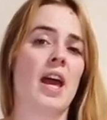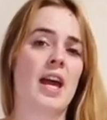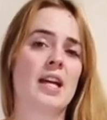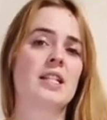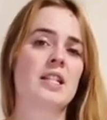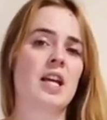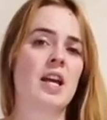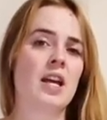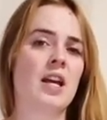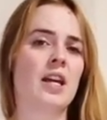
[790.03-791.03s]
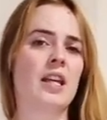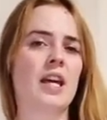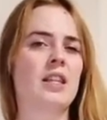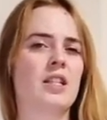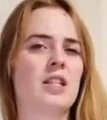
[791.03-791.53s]
And
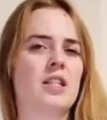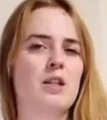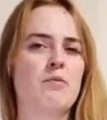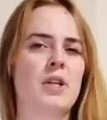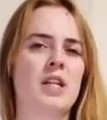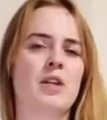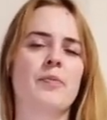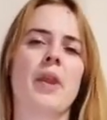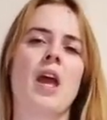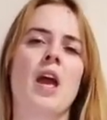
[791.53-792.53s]
again, this is a medium,